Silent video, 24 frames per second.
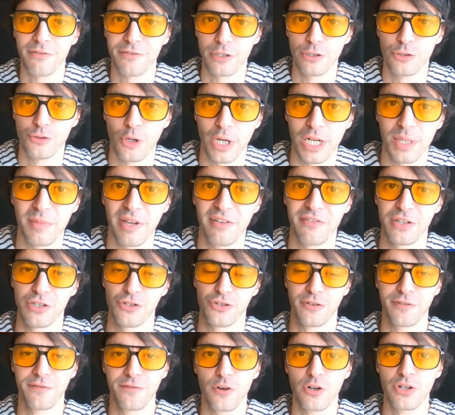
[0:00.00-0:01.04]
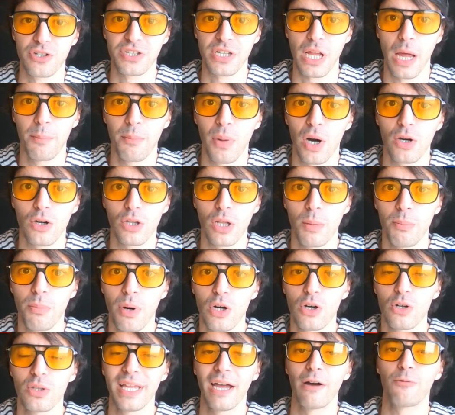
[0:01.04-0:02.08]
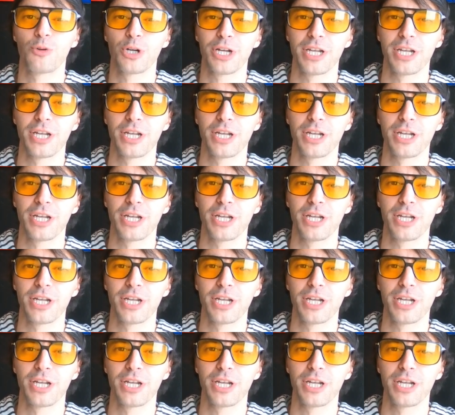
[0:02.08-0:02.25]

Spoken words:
If you're joining me, if it's your first time, buckle up, buckle down.